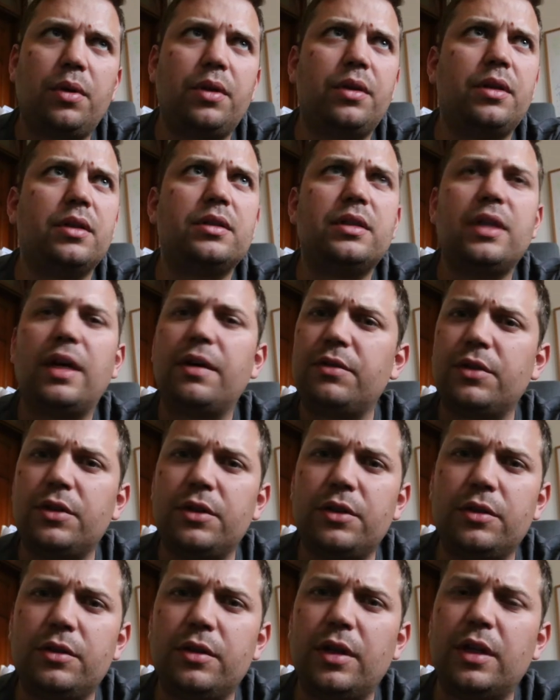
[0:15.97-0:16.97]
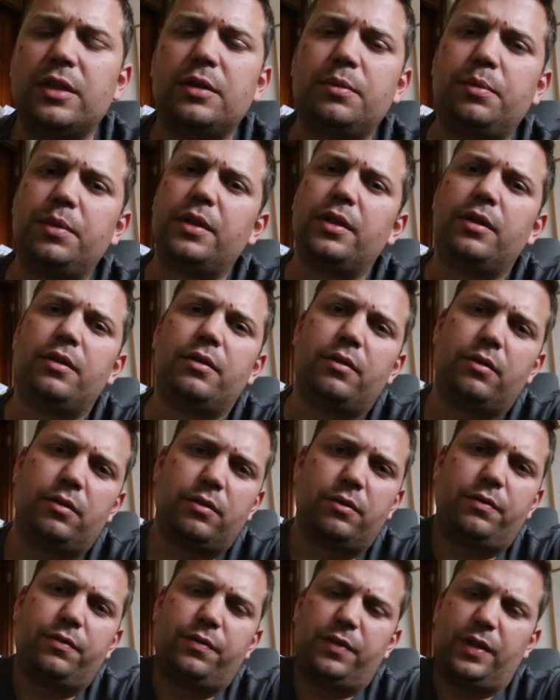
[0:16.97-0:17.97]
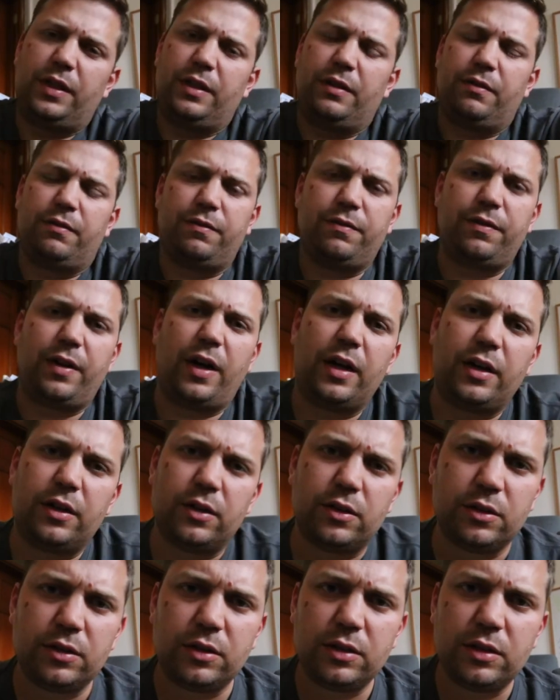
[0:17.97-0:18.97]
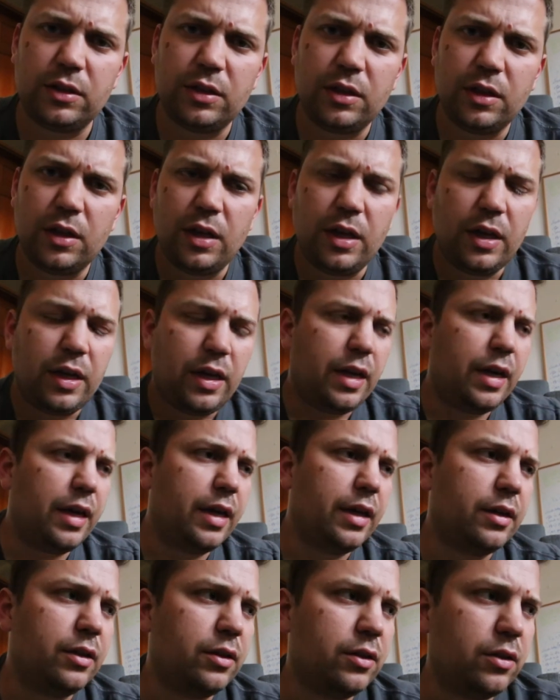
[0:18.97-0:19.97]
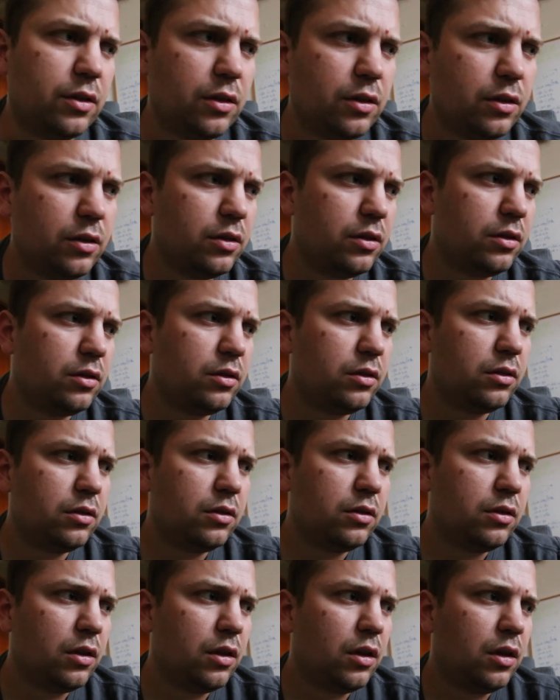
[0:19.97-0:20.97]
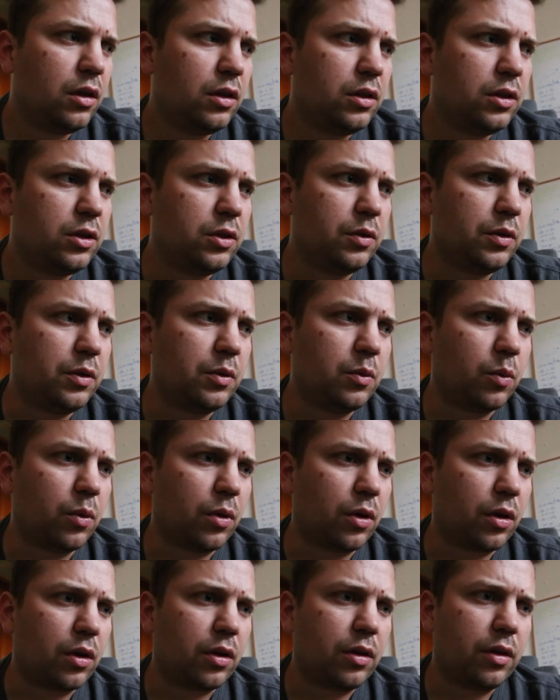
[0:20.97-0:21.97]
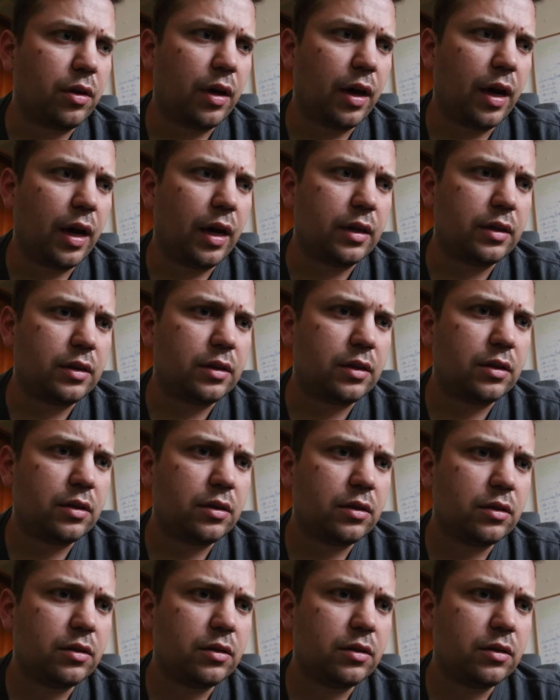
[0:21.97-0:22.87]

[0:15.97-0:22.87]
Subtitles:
this afternoon has been fighting fires and doing work that